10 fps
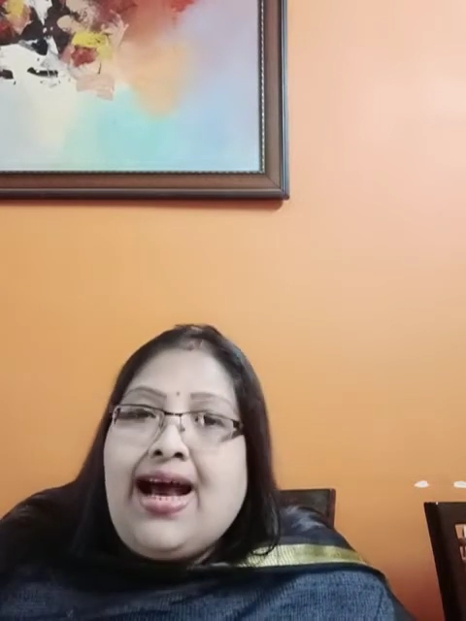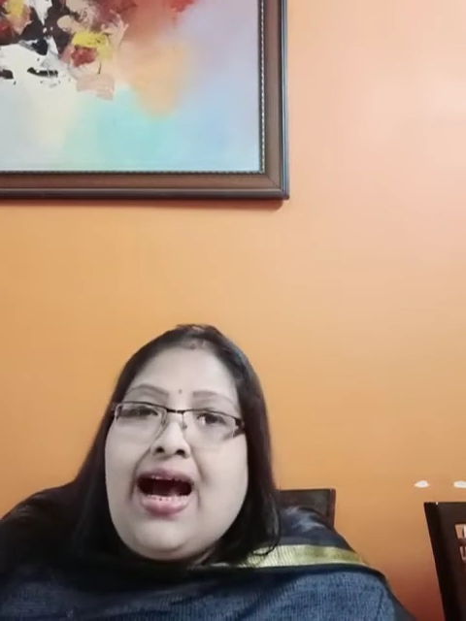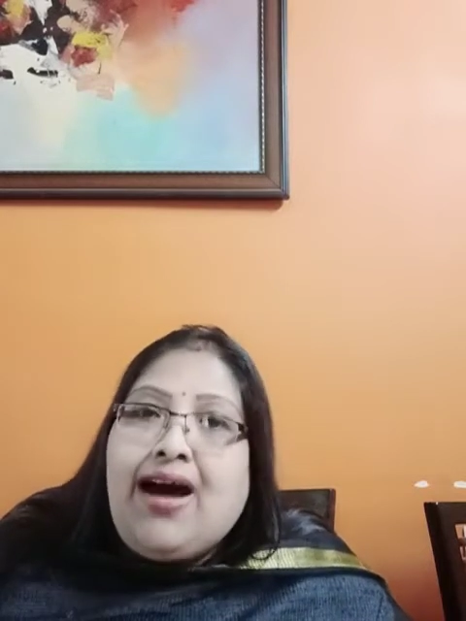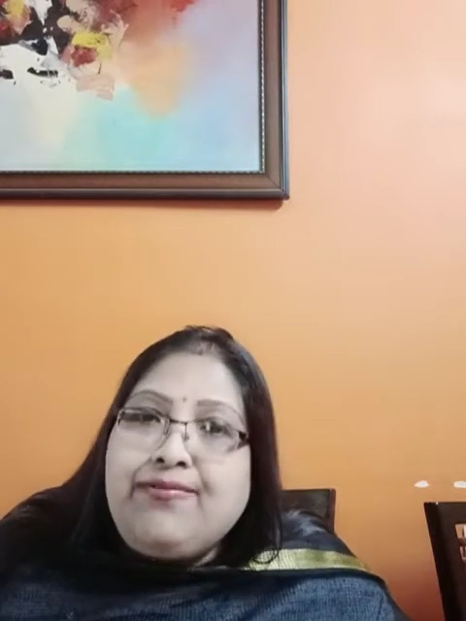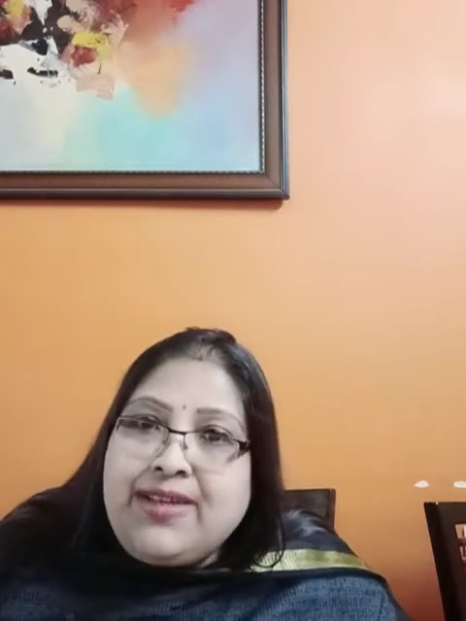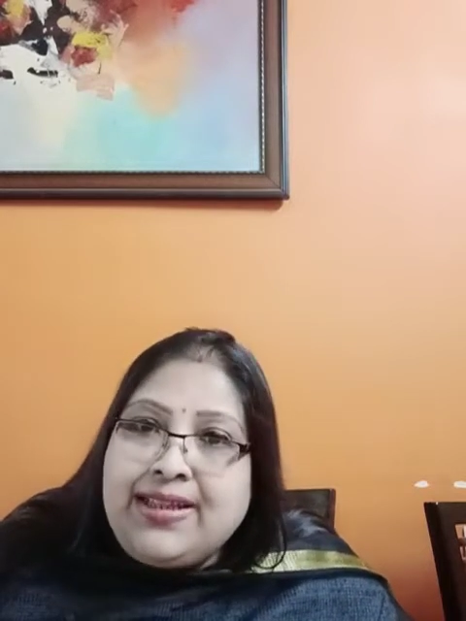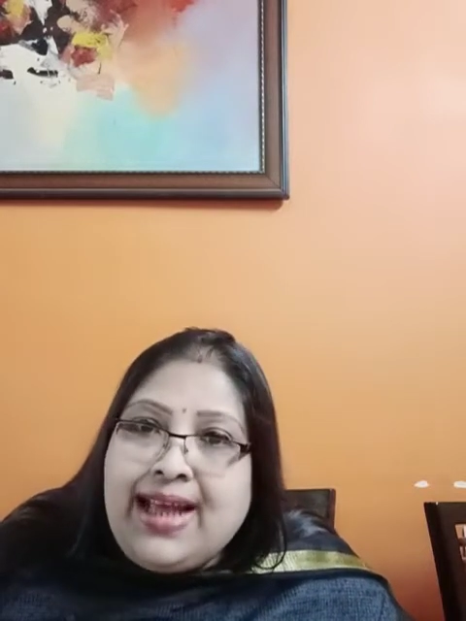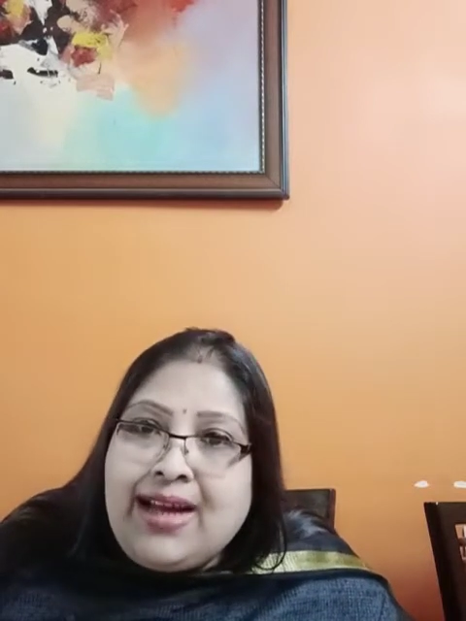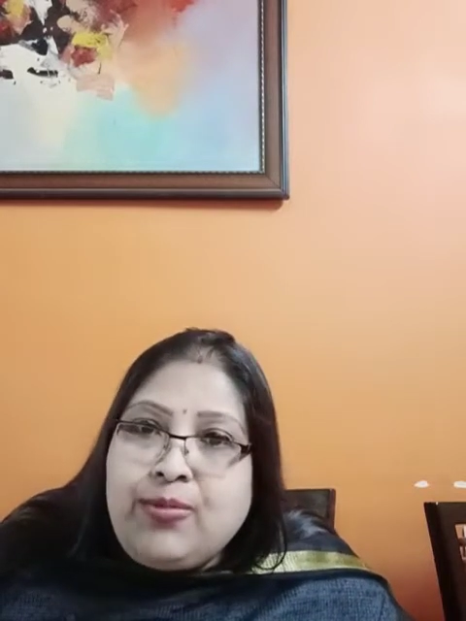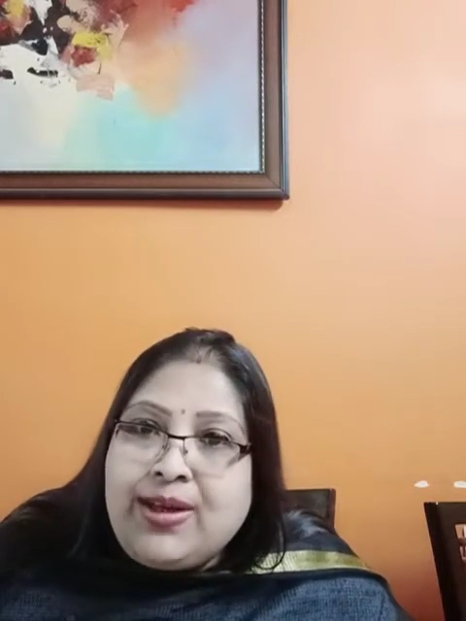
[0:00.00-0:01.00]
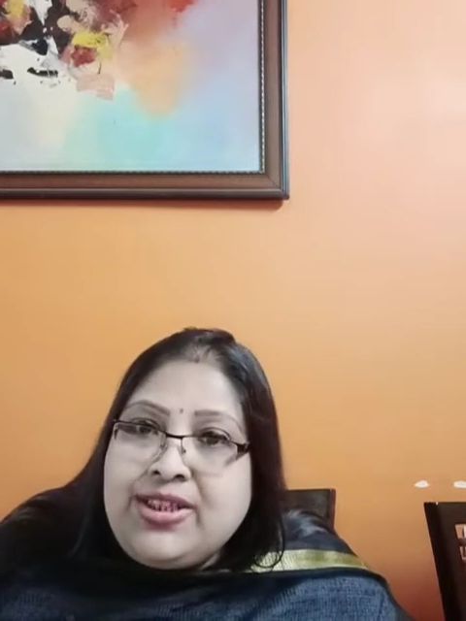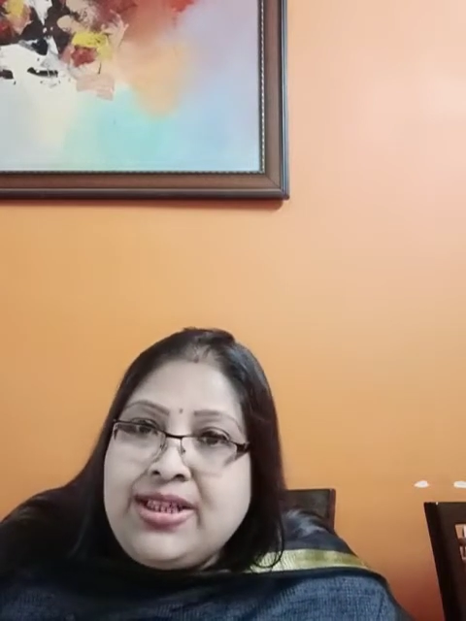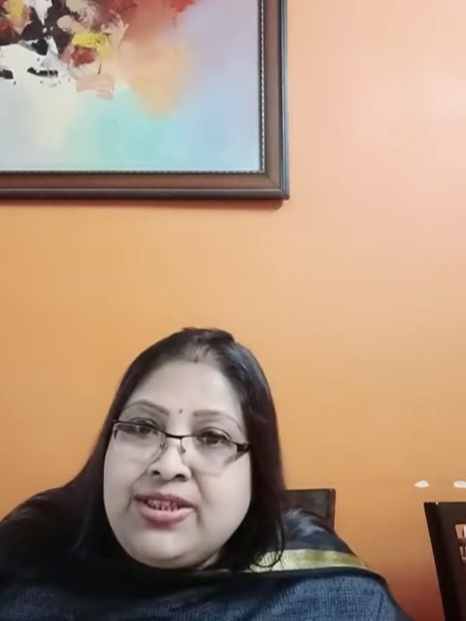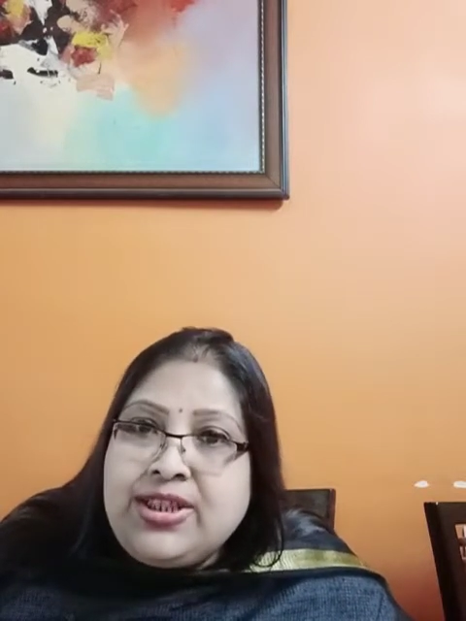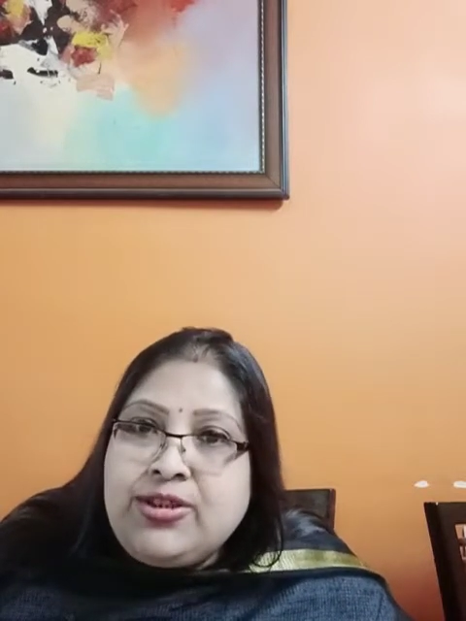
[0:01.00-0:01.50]
After that, what
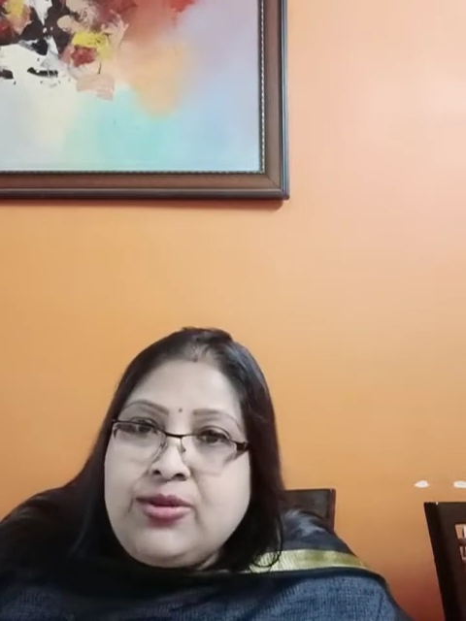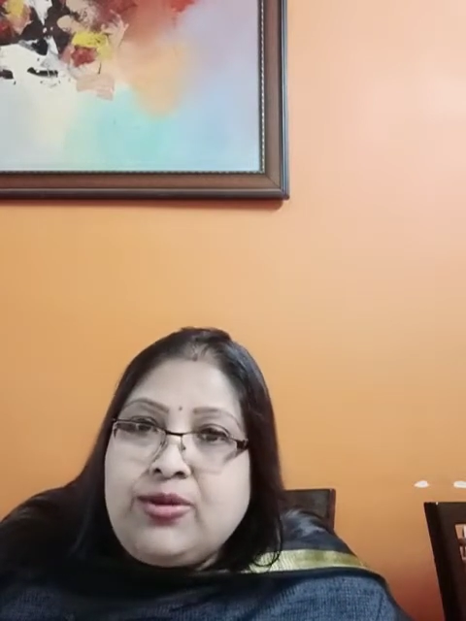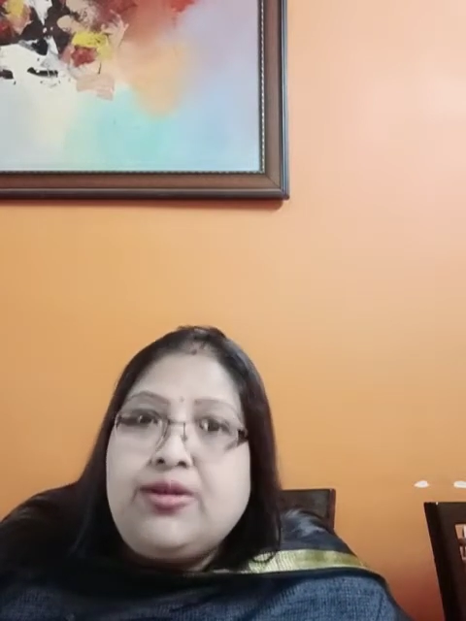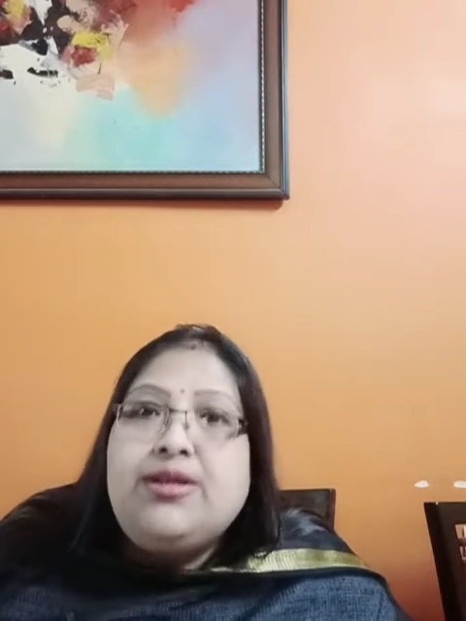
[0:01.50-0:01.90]
did she do?